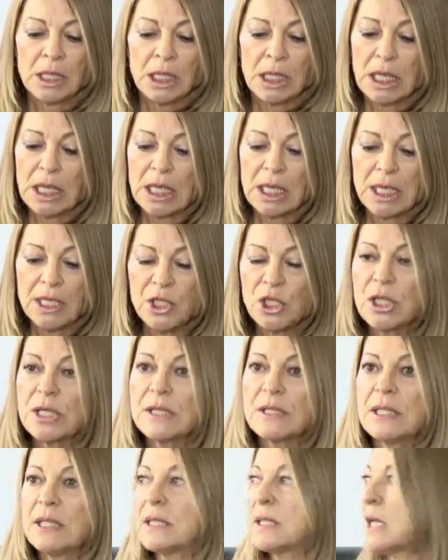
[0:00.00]
I
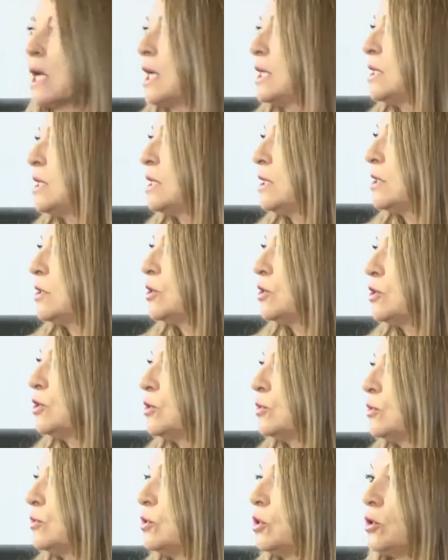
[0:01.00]
just decided
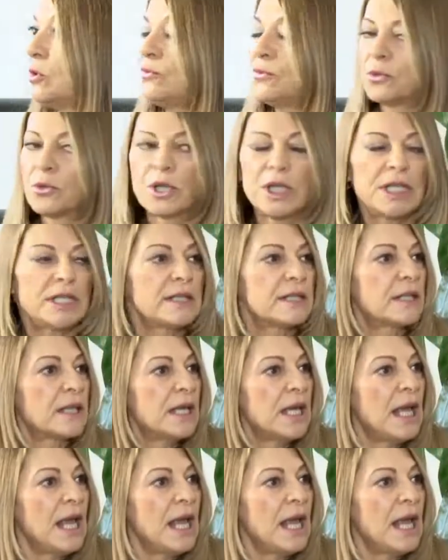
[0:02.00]
to go for it.